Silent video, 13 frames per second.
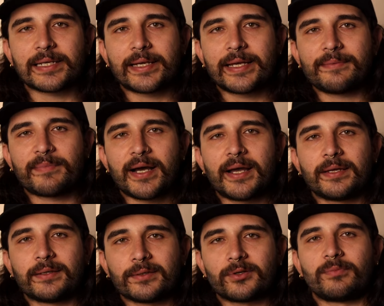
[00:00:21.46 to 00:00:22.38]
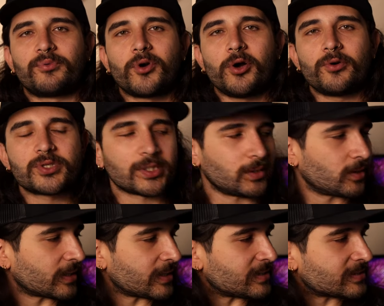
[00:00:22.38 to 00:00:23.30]
to get my little bro to
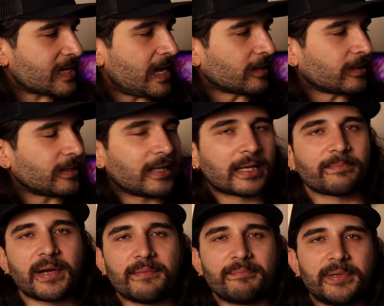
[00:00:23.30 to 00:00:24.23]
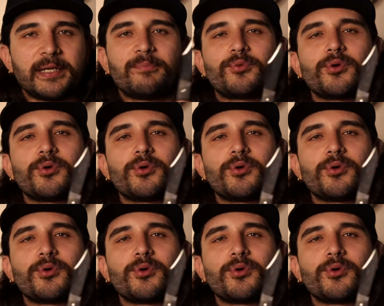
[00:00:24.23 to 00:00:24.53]
look exactly like my big